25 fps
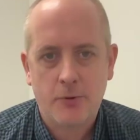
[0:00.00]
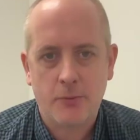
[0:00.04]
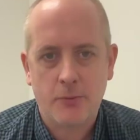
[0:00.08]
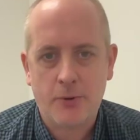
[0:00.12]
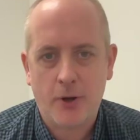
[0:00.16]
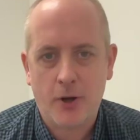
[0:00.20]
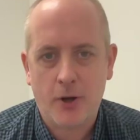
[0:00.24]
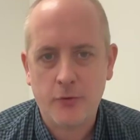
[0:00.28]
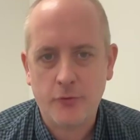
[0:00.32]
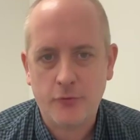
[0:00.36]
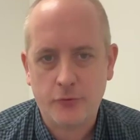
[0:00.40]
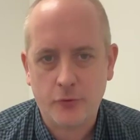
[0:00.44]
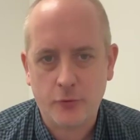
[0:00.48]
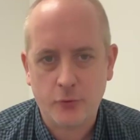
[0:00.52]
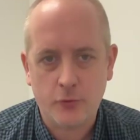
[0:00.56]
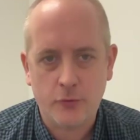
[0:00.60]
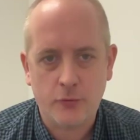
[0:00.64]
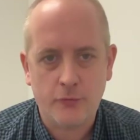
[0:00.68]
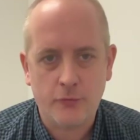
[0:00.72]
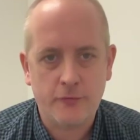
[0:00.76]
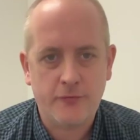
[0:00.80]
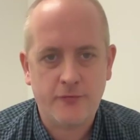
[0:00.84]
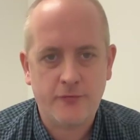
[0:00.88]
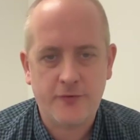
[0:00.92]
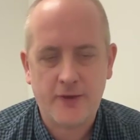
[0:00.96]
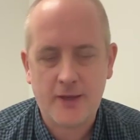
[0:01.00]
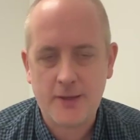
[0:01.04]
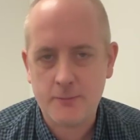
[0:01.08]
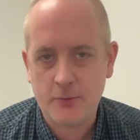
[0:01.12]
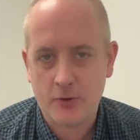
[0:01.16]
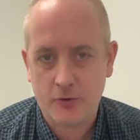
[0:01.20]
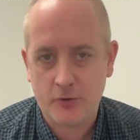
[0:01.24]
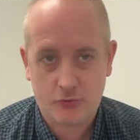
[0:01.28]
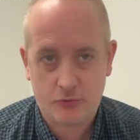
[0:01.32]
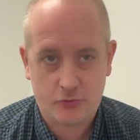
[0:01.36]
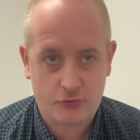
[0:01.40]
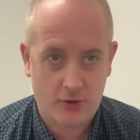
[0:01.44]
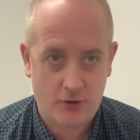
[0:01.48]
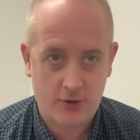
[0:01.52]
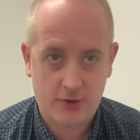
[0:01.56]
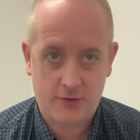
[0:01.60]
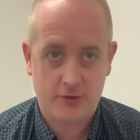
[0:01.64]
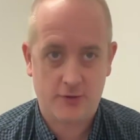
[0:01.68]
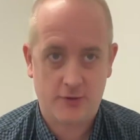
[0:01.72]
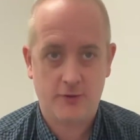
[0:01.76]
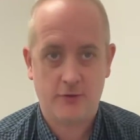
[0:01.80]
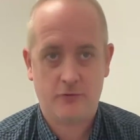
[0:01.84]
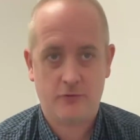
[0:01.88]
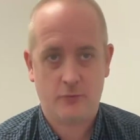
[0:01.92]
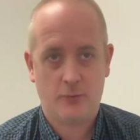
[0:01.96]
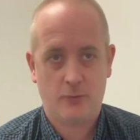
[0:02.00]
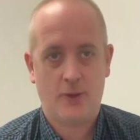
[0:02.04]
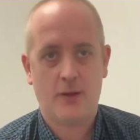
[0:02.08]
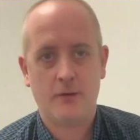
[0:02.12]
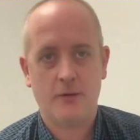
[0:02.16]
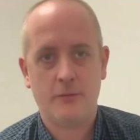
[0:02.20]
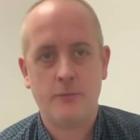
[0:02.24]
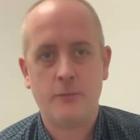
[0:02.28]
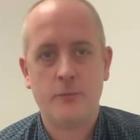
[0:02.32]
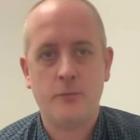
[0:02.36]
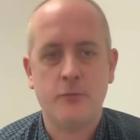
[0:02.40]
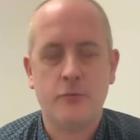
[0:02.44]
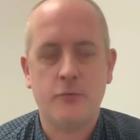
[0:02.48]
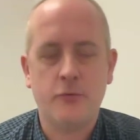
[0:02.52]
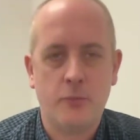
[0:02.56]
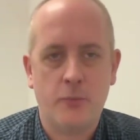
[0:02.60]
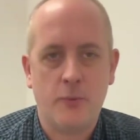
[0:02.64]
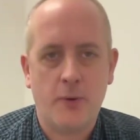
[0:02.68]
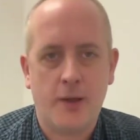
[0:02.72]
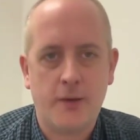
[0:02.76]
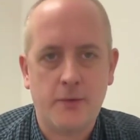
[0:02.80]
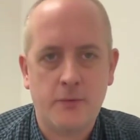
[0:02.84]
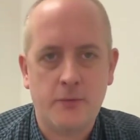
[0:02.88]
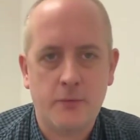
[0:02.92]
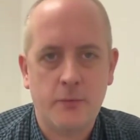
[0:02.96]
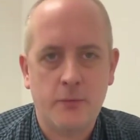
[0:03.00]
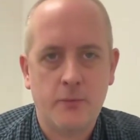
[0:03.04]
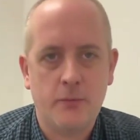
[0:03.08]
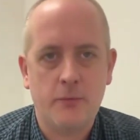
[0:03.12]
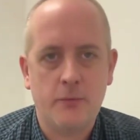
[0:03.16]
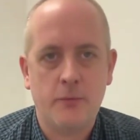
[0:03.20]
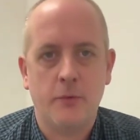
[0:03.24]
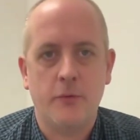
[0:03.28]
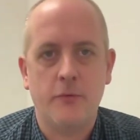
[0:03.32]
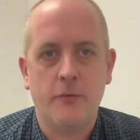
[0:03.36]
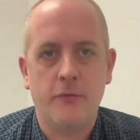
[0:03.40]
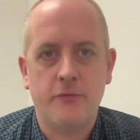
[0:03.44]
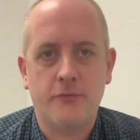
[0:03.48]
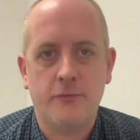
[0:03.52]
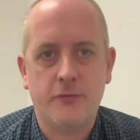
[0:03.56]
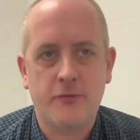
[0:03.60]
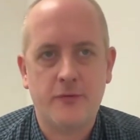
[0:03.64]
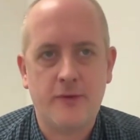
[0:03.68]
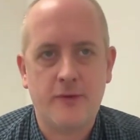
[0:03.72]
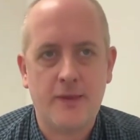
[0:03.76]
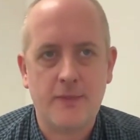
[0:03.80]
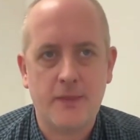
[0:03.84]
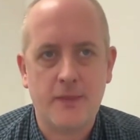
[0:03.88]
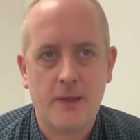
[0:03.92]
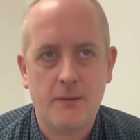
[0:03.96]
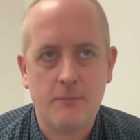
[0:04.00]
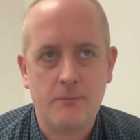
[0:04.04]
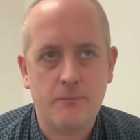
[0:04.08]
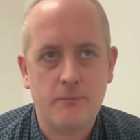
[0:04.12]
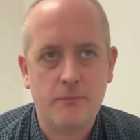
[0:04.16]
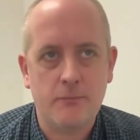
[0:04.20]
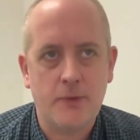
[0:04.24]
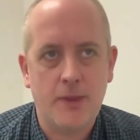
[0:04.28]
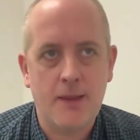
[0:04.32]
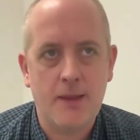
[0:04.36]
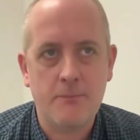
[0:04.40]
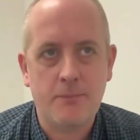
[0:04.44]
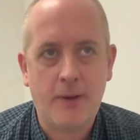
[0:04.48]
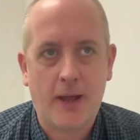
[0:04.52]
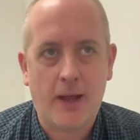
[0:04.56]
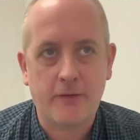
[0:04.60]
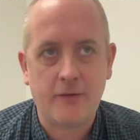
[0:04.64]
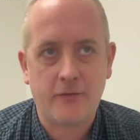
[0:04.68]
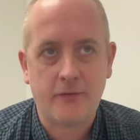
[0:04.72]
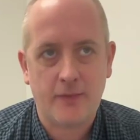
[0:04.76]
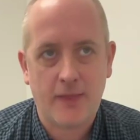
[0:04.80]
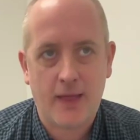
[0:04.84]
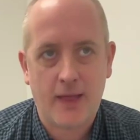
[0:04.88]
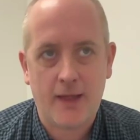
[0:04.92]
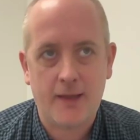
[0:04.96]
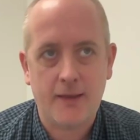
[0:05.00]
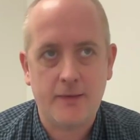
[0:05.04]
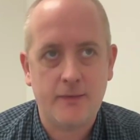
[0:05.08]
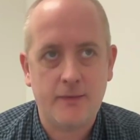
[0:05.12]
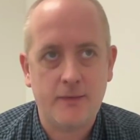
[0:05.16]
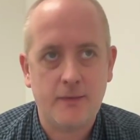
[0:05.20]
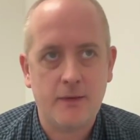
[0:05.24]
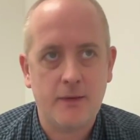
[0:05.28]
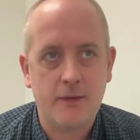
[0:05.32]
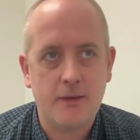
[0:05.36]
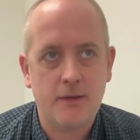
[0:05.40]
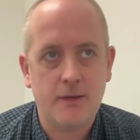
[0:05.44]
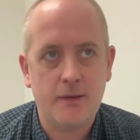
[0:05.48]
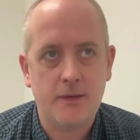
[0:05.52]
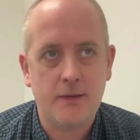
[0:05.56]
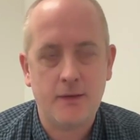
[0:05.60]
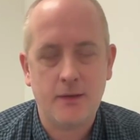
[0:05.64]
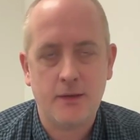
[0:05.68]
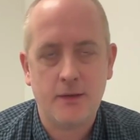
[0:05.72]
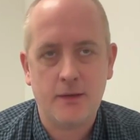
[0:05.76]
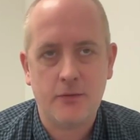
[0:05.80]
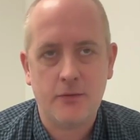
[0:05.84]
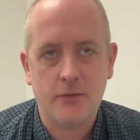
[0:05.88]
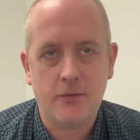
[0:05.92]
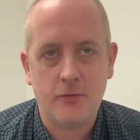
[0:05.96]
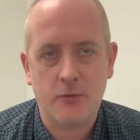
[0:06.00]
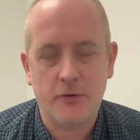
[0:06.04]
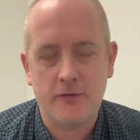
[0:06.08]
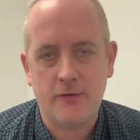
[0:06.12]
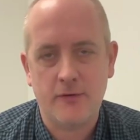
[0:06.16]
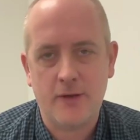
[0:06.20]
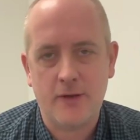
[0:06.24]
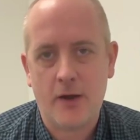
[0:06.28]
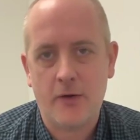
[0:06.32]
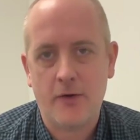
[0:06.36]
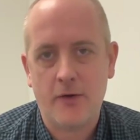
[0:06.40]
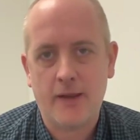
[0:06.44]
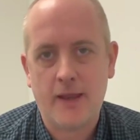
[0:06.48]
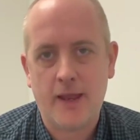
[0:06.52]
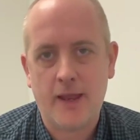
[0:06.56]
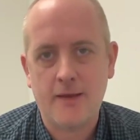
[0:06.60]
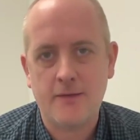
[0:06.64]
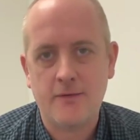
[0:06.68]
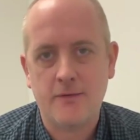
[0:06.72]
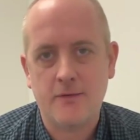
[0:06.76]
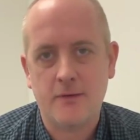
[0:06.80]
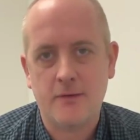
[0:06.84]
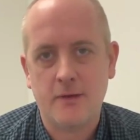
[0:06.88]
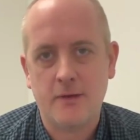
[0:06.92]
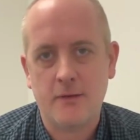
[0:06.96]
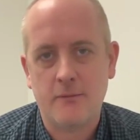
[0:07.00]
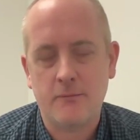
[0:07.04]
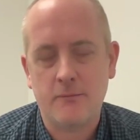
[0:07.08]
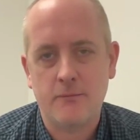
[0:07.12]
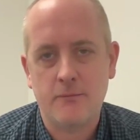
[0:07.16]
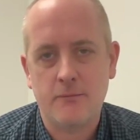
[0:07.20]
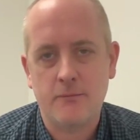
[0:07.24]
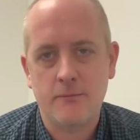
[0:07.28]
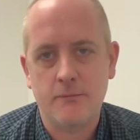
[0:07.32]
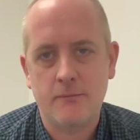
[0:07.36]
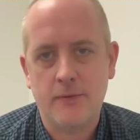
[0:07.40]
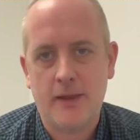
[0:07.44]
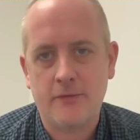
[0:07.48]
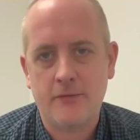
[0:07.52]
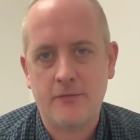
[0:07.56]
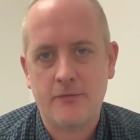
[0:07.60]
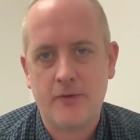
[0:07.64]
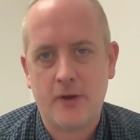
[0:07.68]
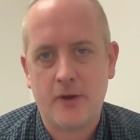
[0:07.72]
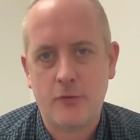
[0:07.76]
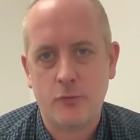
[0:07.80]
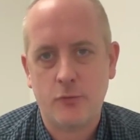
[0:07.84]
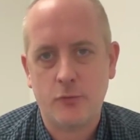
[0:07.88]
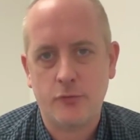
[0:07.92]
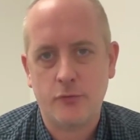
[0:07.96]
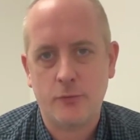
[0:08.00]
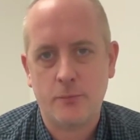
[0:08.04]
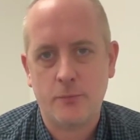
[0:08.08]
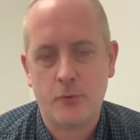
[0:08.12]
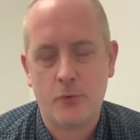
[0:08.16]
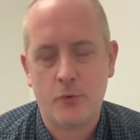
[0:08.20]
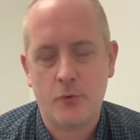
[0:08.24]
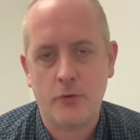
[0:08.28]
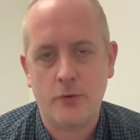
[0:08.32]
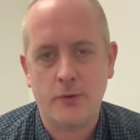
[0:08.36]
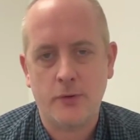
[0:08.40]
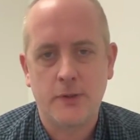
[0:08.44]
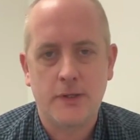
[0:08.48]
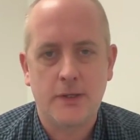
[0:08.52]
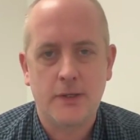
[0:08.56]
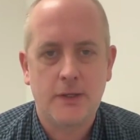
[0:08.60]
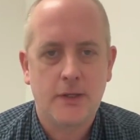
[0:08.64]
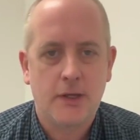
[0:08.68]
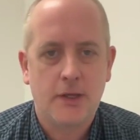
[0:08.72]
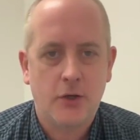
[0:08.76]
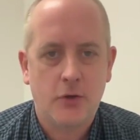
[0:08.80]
proposal. FEMA shrunken as well, which we would have seen the impacts of that in the recent hurricanes. Less federal support,